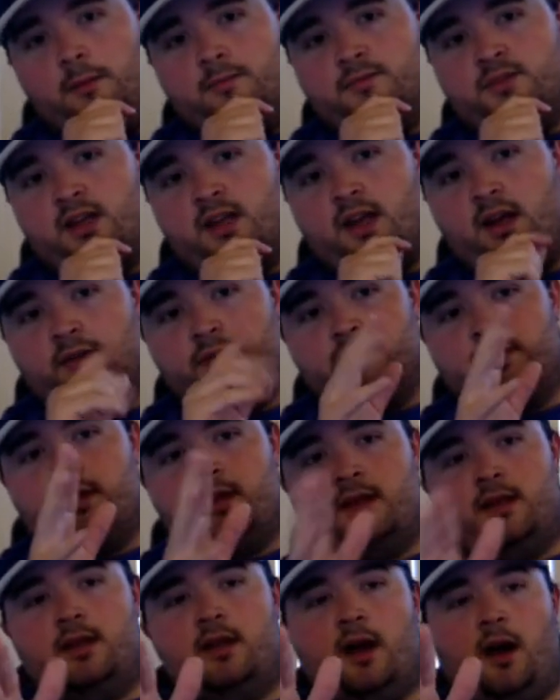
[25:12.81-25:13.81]
Check out
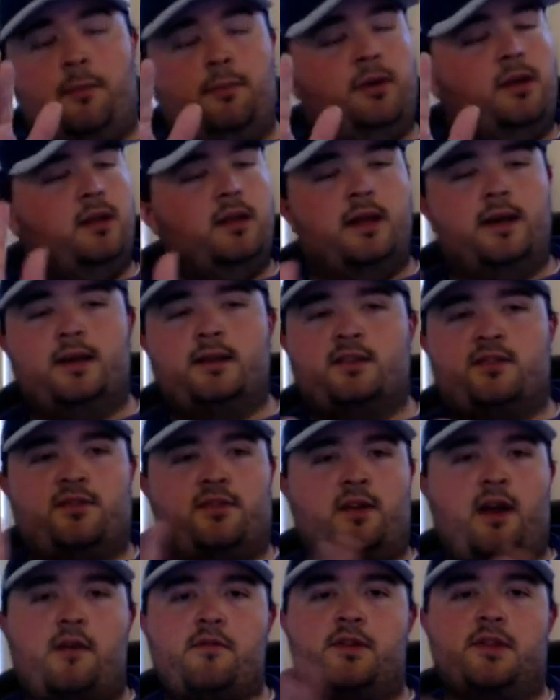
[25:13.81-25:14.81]
I'll put links
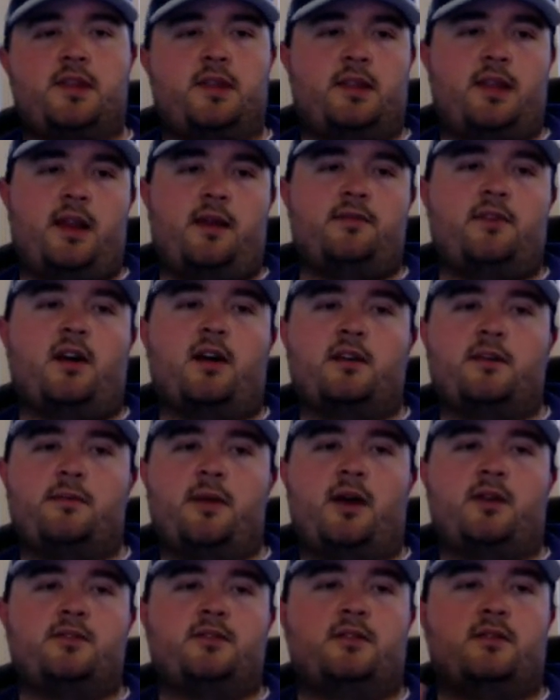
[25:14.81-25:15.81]
for everything that I've talked
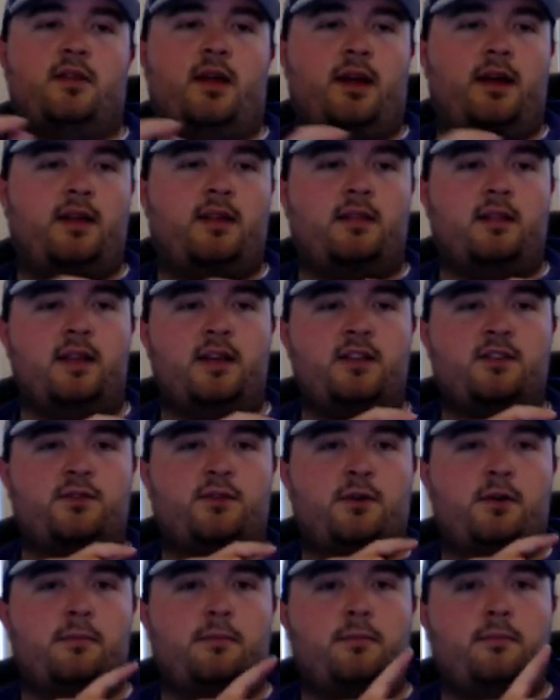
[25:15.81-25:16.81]
about. So like links
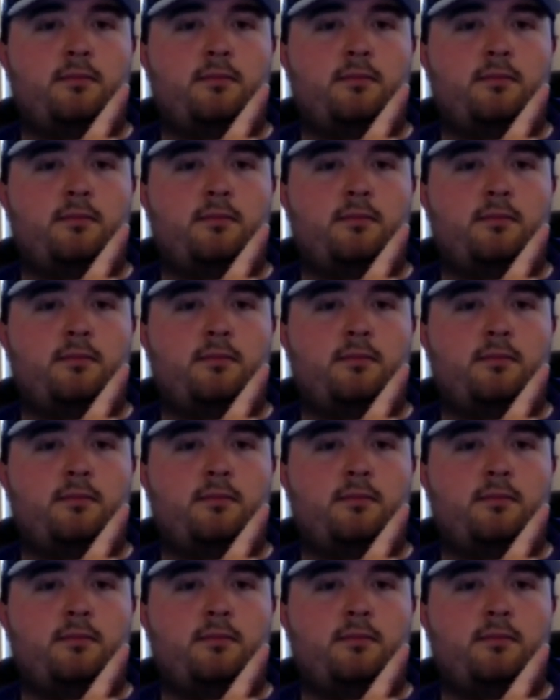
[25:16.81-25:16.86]
for